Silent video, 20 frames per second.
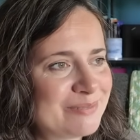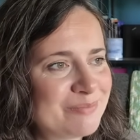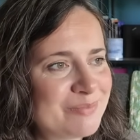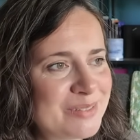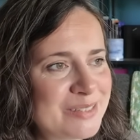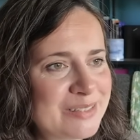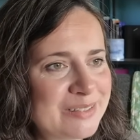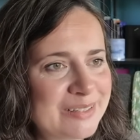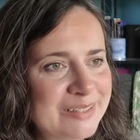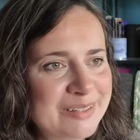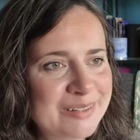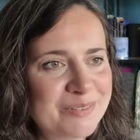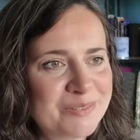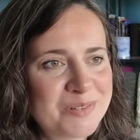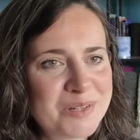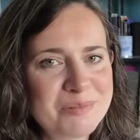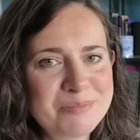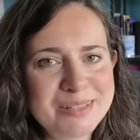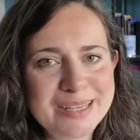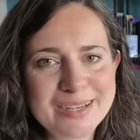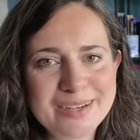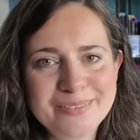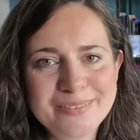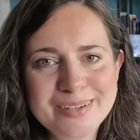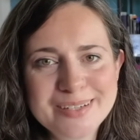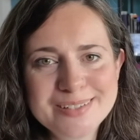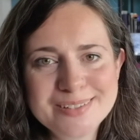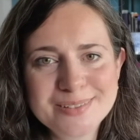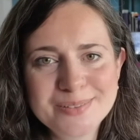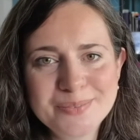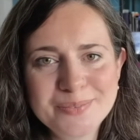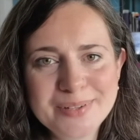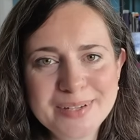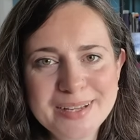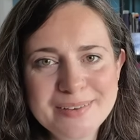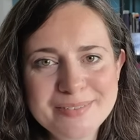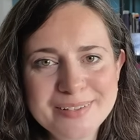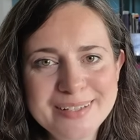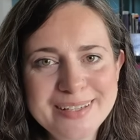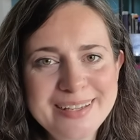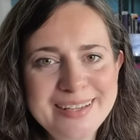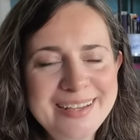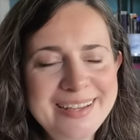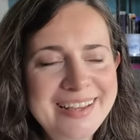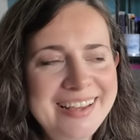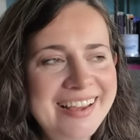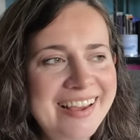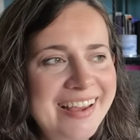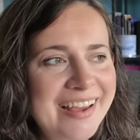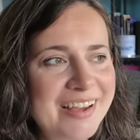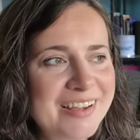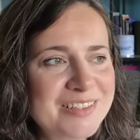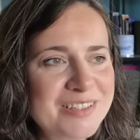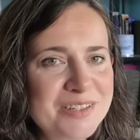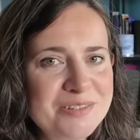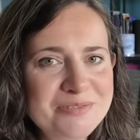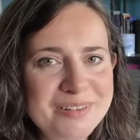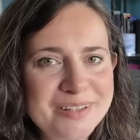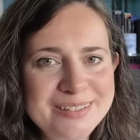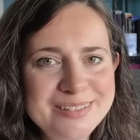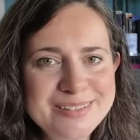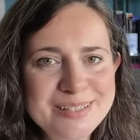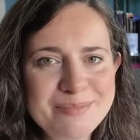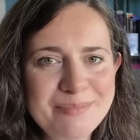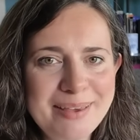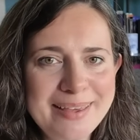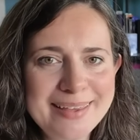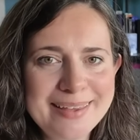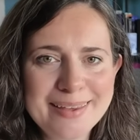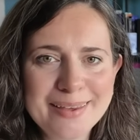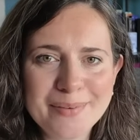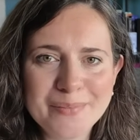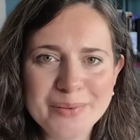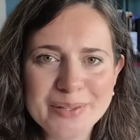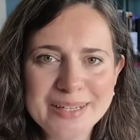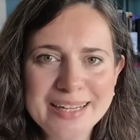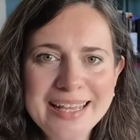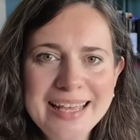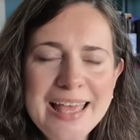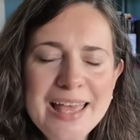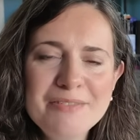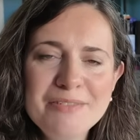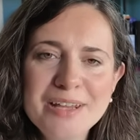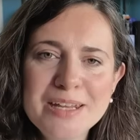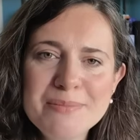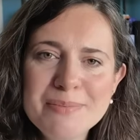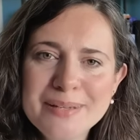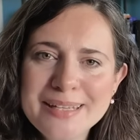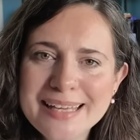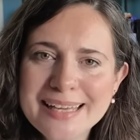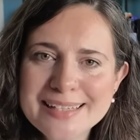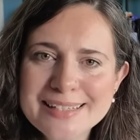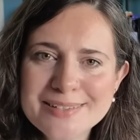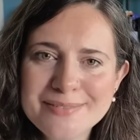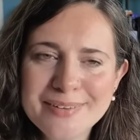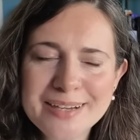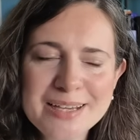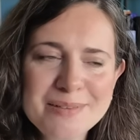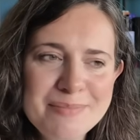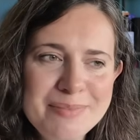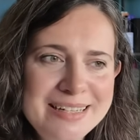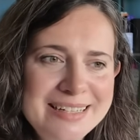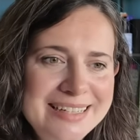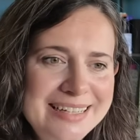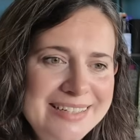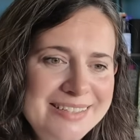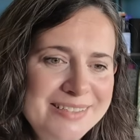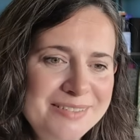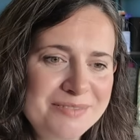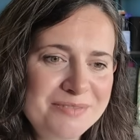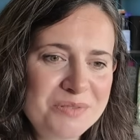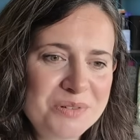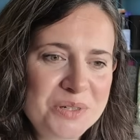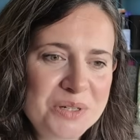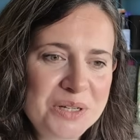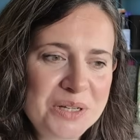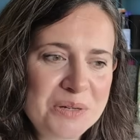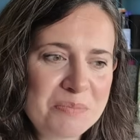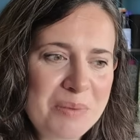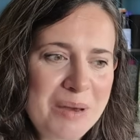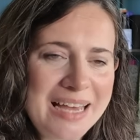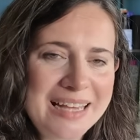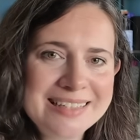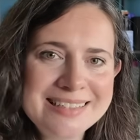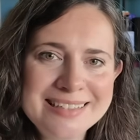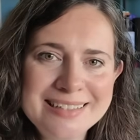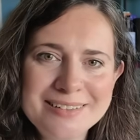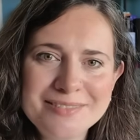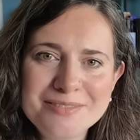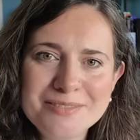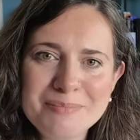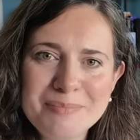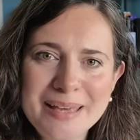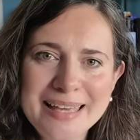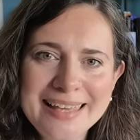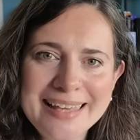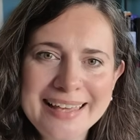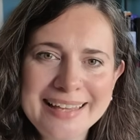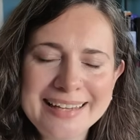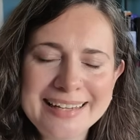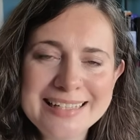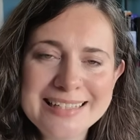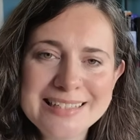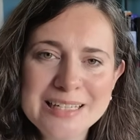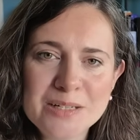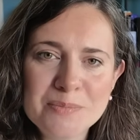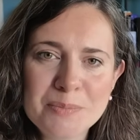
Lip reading: as like a room decoration or whatever. I do fancy making one. If anybody has a recommendation for a good pattern for making knitted